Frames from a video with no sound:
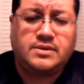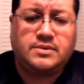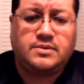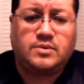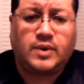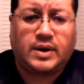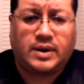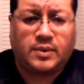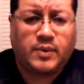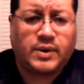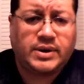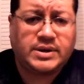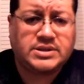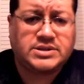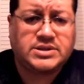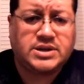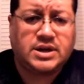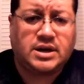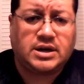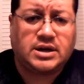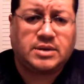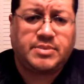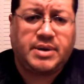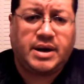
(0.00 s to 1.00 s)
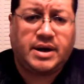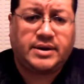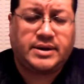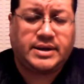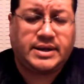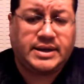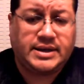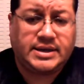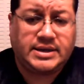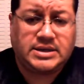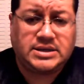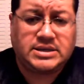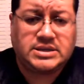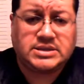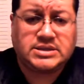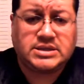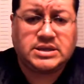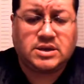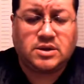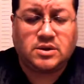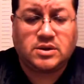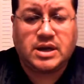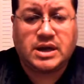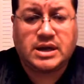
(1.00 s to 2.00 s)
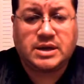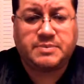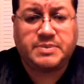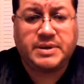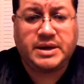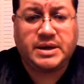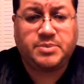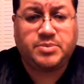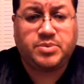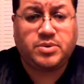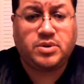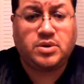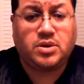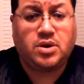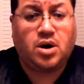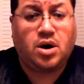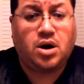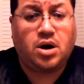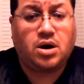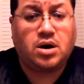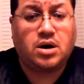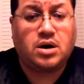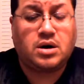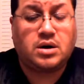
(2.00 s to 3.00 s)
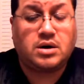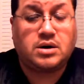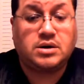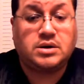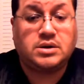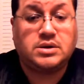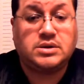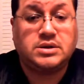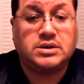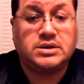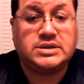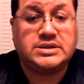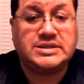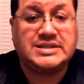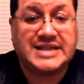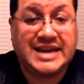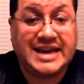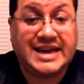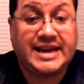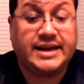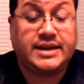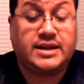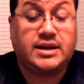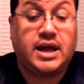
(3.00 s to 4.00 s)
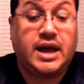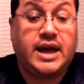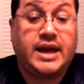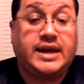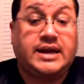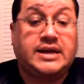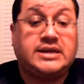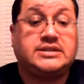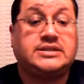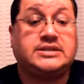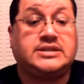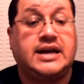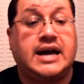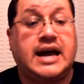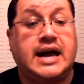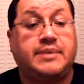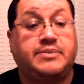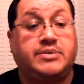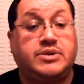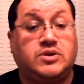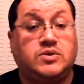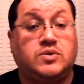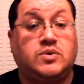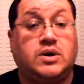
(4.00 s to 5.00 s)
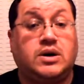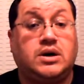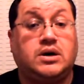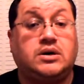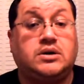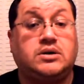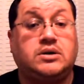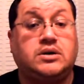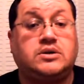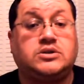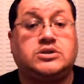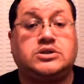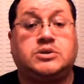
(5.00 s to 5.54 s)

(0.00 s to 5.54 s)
what I wanted to talk about is, a lot of people are saying, "Hey, is it time to